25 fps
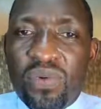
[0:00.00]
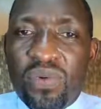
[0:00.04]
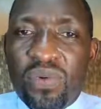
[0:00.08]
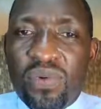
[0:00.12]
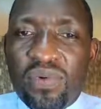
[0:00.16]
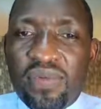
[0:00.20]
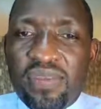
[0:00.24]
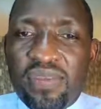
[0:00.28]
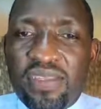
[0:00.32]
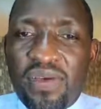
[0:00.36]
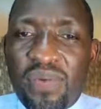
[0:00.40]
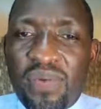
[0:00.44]

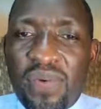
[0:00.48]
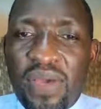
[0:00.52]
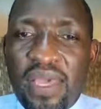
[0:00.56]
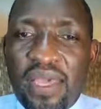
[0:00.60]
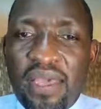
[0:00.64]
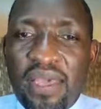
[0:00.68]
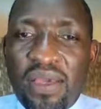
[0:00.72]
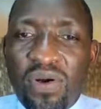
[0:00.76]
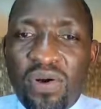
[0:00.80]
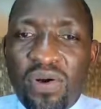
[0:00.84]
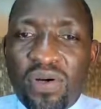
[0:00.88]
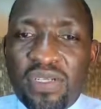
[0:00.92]
the
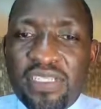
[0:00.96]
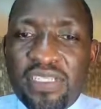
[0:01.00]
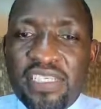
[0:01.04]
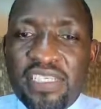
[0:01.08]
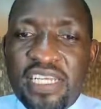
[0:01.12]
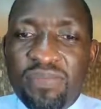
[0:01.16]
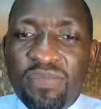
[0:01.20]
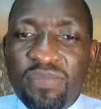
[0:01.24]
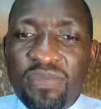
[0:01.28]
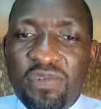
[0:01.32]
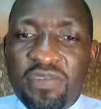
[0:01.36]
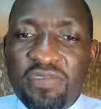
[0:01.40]
way
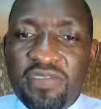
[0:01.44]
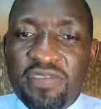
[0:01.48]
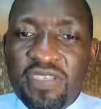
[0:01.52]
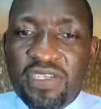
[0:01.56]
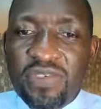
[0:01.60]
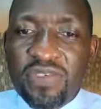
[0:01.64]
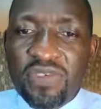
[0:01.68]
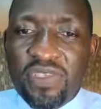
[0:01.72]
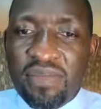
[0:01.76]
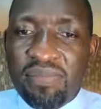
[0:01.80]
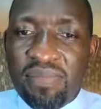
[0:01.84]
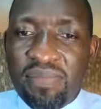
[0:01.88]
oxygen moves
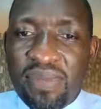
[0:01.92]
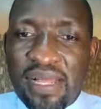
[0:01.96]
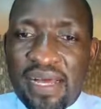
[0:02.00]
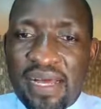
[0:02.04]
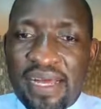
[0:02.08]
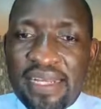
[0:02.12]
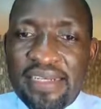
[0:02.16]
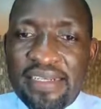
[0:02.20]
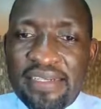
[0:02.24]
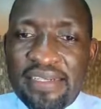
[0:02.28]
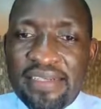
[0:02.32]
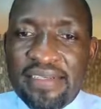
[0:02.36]
into the
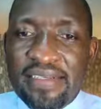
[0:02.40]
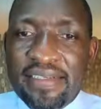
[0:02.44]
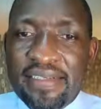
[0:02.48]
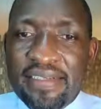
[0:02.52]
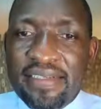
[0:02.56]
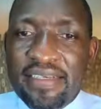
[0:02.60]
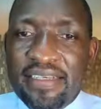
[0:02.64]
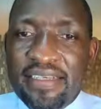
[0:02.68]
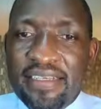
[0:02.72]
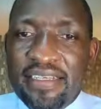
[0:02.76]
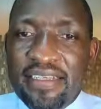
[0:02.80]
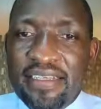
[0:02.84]
blood
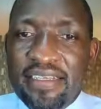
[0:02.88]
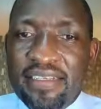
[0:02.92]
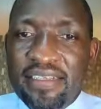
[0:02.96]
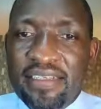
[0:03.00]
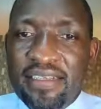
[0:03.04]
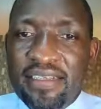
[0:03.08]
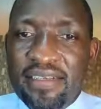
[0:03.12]
is